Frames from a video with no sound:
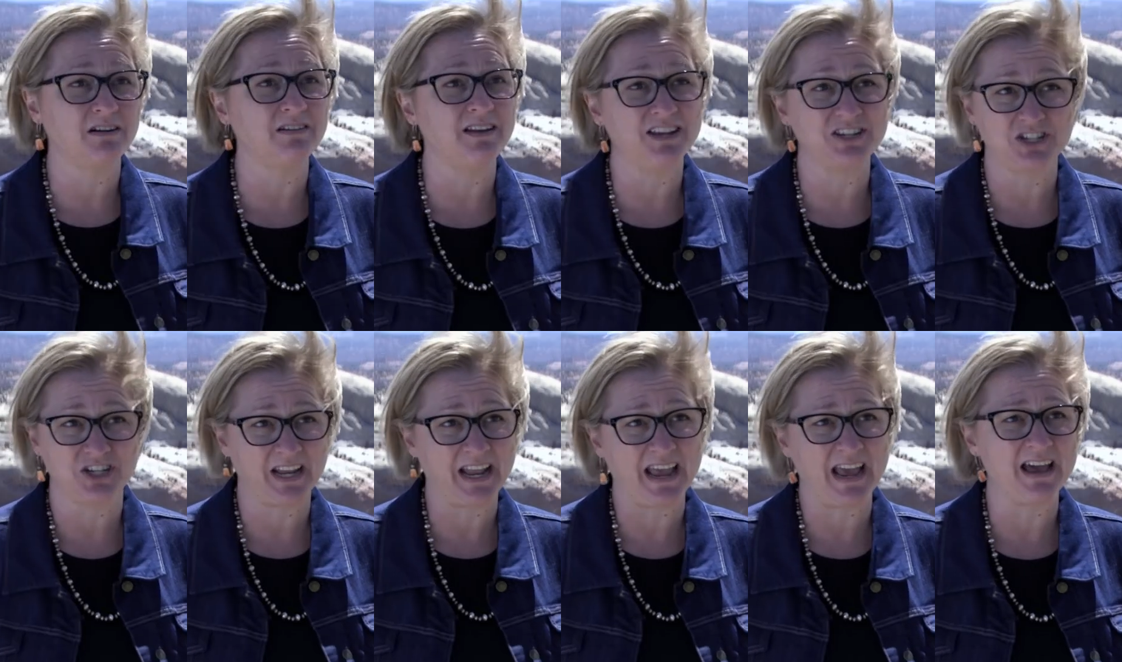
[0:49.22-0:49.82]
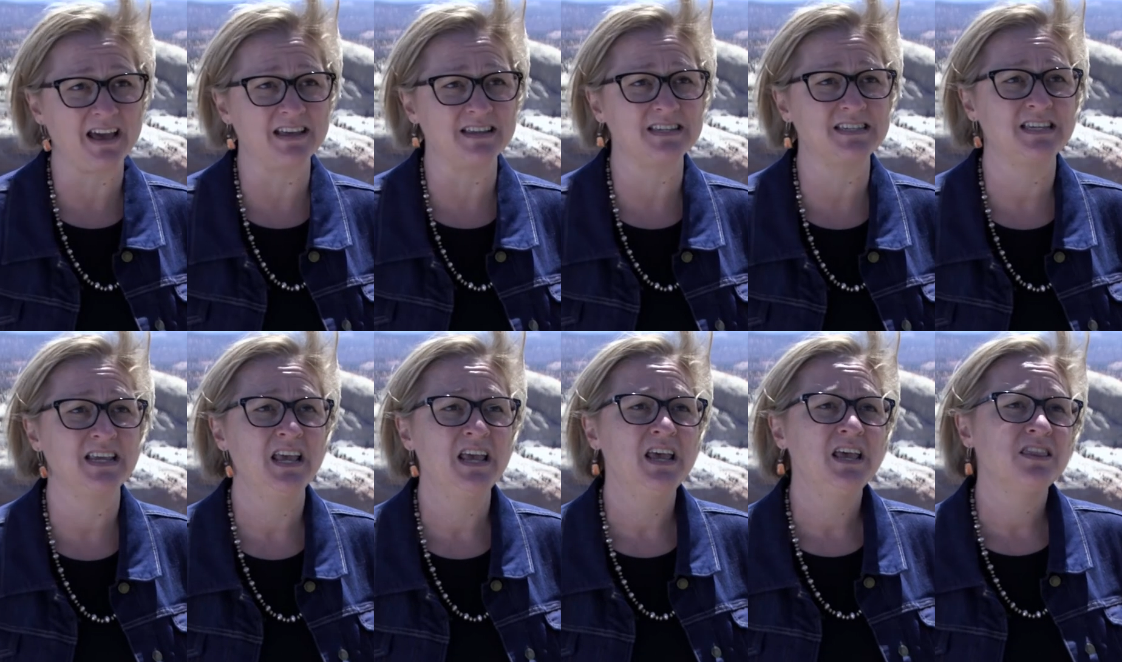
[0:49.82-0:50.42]
our nation has.
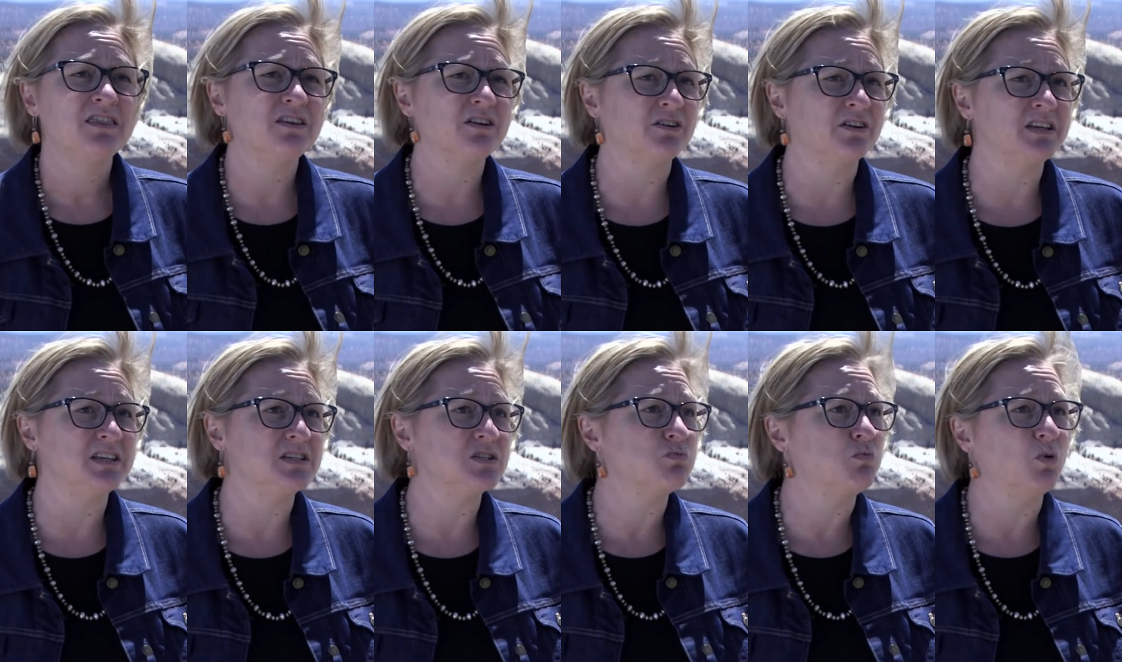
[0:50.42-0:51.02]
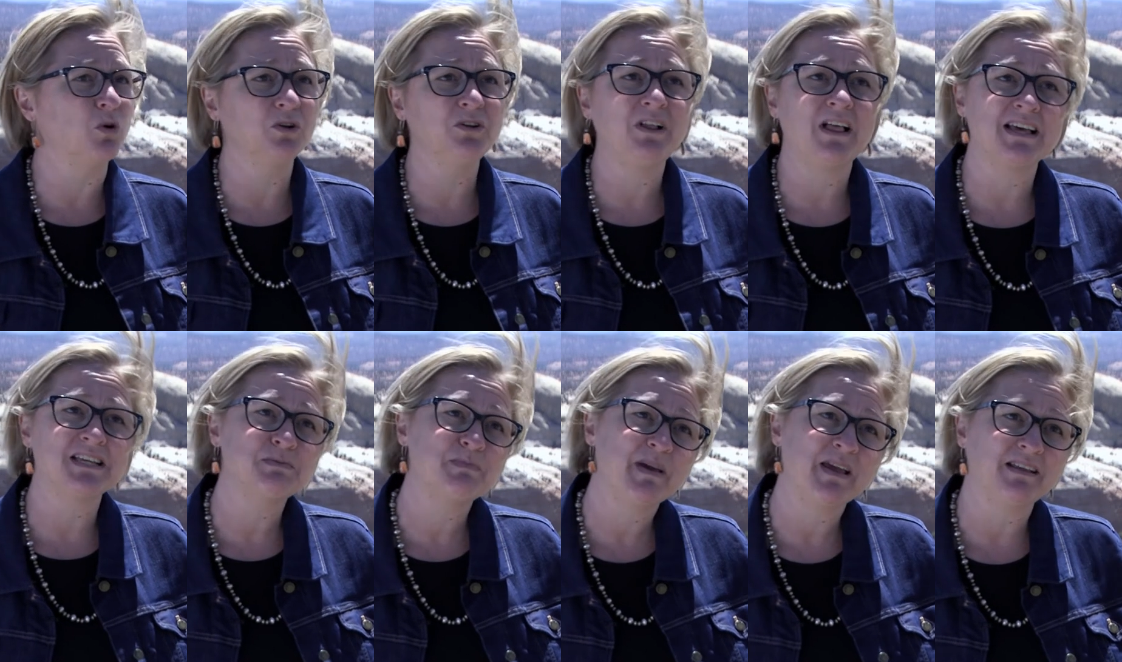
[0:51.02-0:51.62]
There is
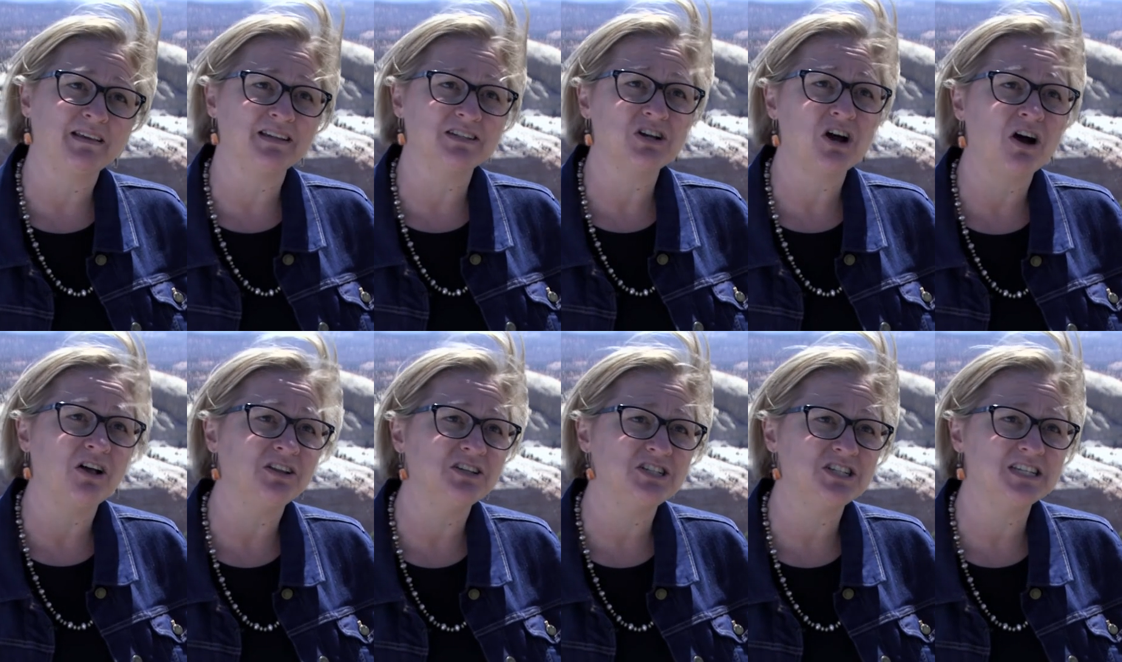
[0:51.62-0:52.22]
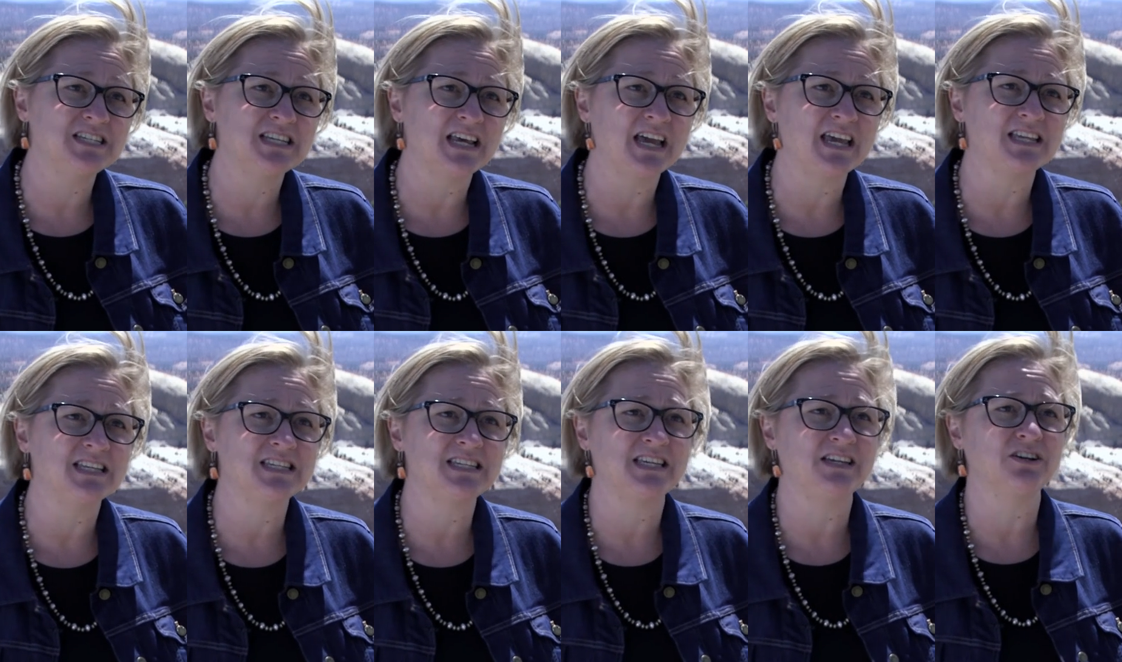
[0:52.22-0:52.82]
world-class paleontology
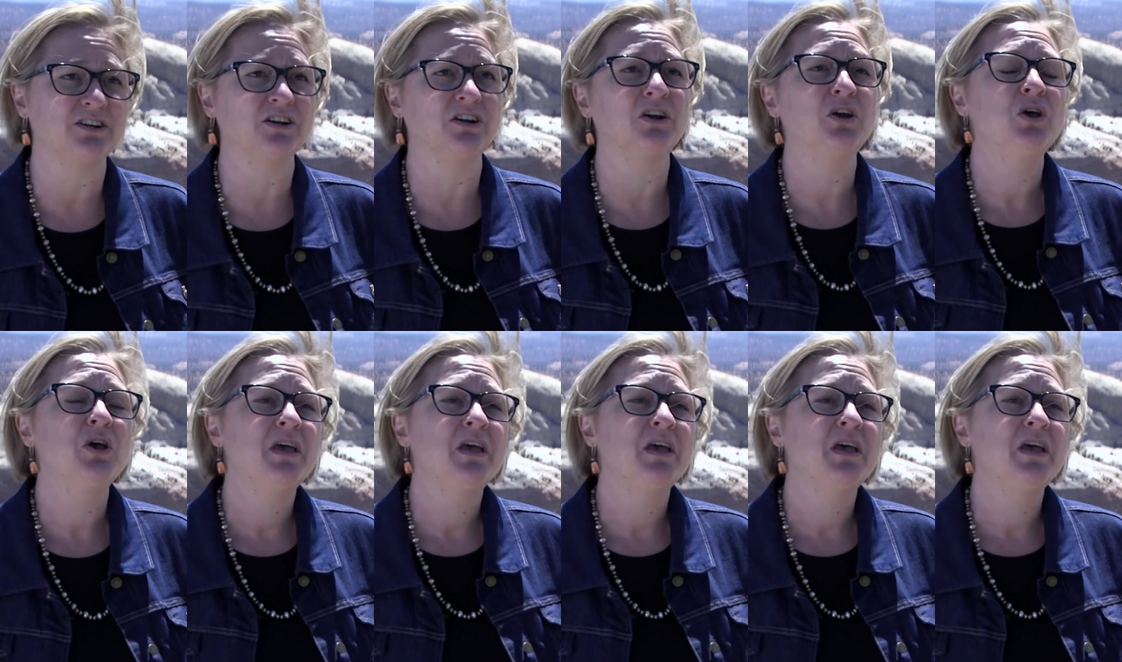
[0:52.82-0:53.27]
sites here.